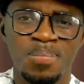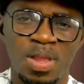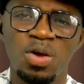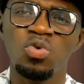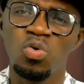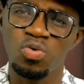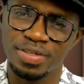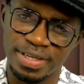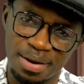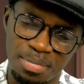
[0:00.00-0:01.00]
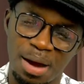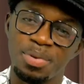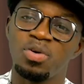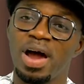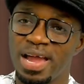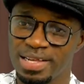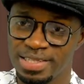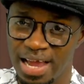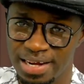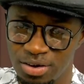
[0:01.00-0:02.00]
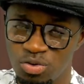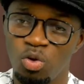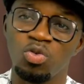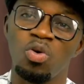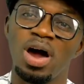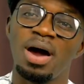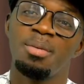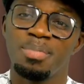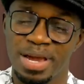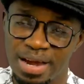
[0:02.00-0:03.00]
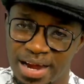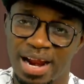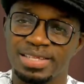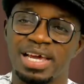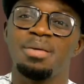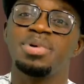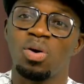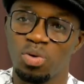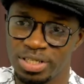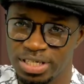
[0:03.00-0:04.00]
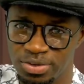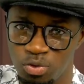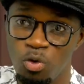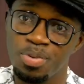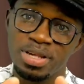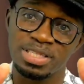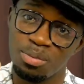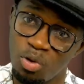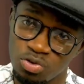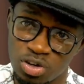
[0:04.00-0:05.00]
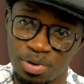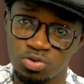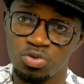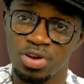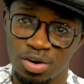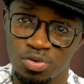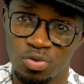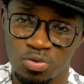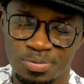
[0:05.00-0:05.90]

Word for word: And who say, Mamma, no, I said, no, no, I may a crat, I may a cochino, or being someone to the two, Jano.